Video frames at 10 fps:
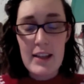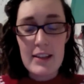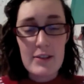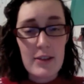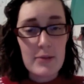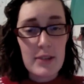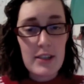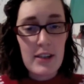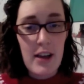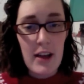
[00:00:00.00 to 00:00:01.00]
in the description.
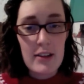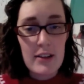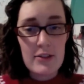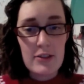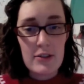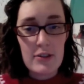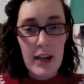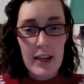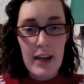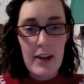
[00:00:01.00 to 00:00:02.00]
You should
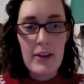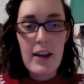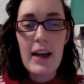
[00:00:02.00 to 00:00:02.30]
check it out.